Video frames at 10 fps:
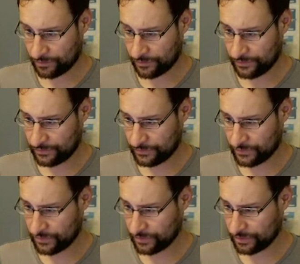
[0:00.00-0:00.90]

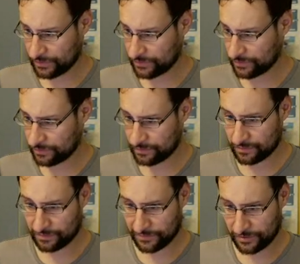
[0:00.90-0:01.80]
Utils, according
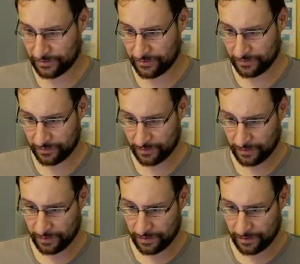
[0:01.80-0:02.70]
to some version, you
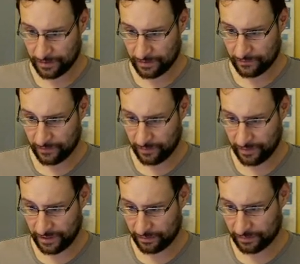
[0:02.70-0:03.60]
will
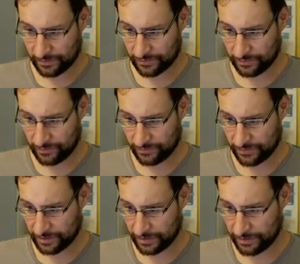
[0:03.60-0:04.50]
be able to
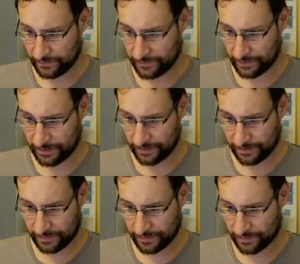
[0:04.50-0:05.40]
use
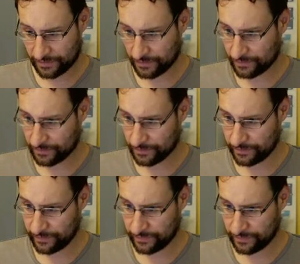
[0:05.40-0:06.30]
nfs. So
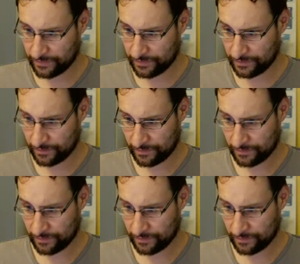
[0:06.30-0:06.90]
given